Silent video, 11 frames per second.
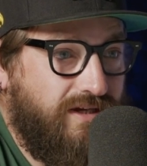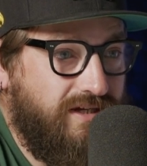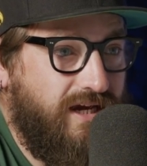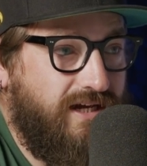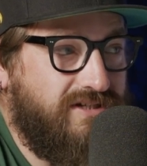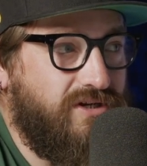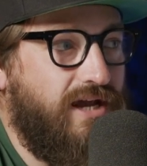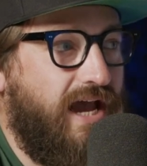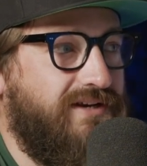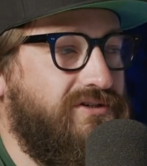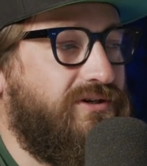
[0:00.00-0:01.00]
Yeah. So,
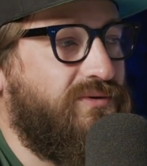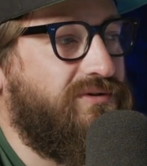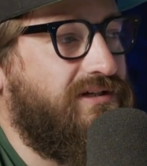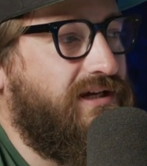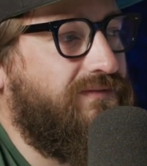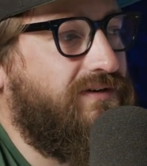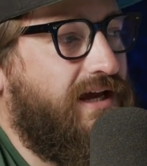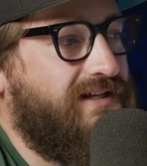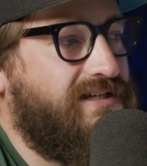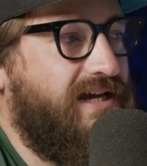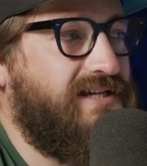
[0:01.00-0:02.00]
and you couldn't even,
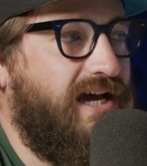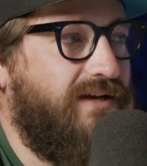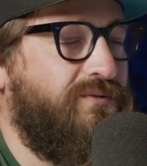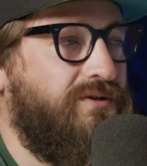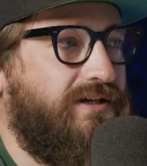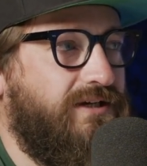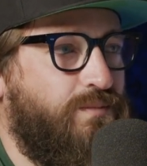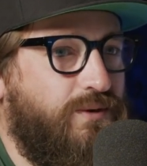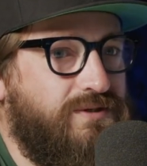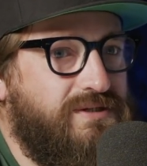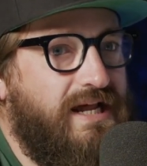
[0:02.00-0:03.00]
it's, it's hard for you to get your
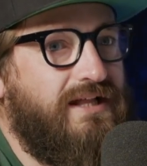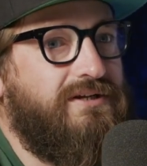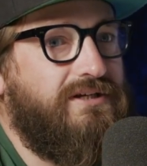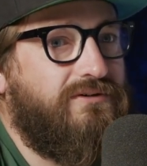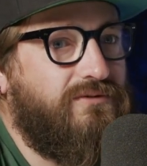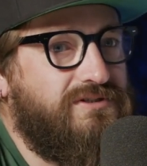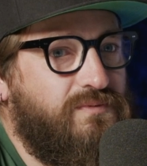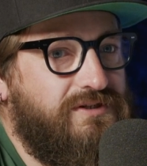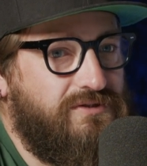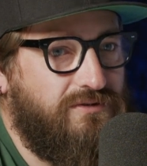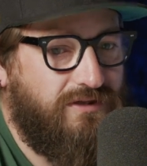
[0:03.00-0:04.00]
personality across
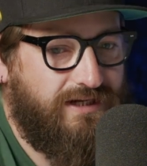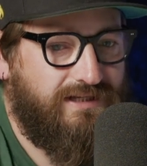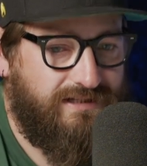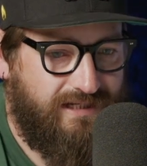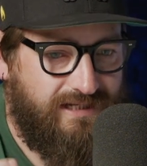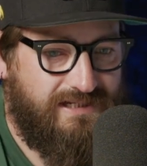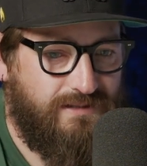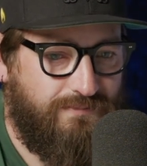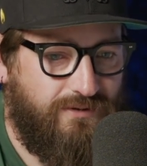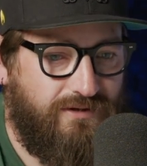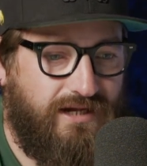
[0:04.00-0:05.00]
when you're like, here's a
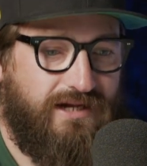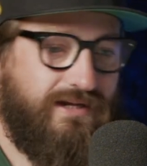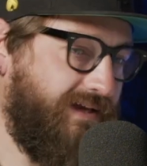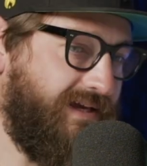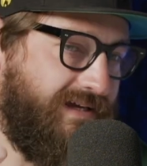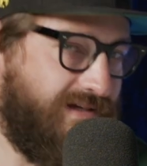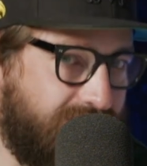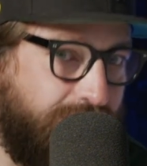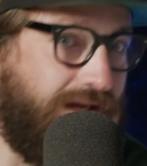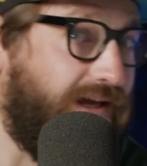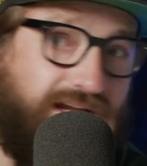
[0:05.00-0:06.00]
burger, here's
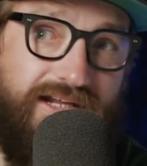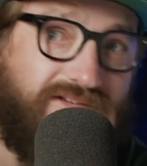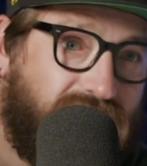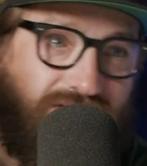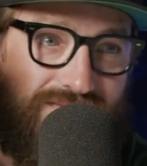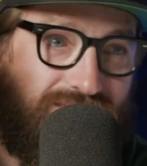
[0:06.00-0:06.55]
me. Well, I mean, of.